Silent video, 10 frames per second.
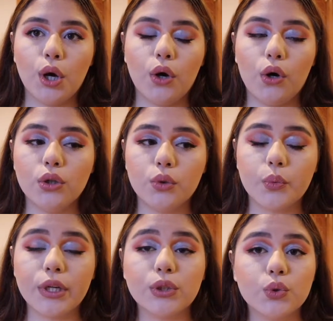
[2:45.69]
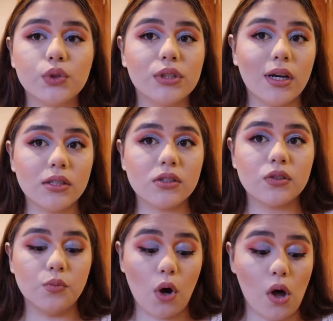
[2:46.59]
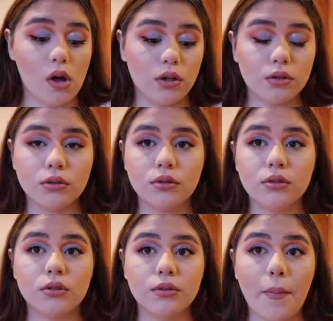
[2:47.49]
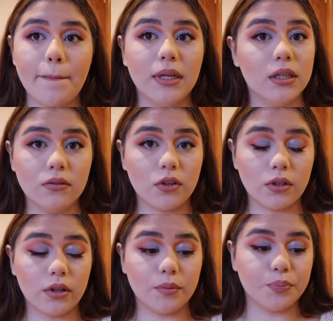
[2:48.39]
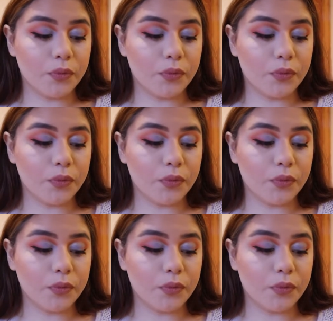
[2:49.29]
all the way to size small, believe it or not.